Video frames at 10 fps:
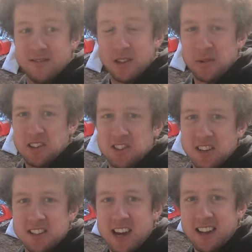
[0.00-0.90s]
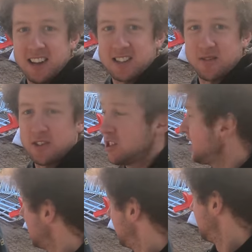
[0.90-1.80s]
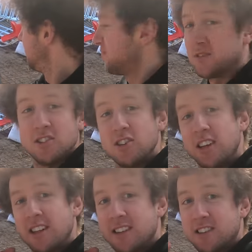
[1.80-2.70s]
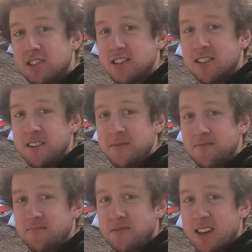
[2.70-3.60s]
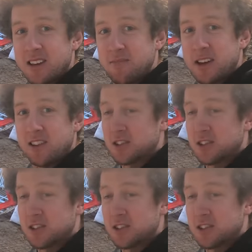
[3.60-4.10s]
the way the sun's hitting it. you see that? You see that there on the screen? My hair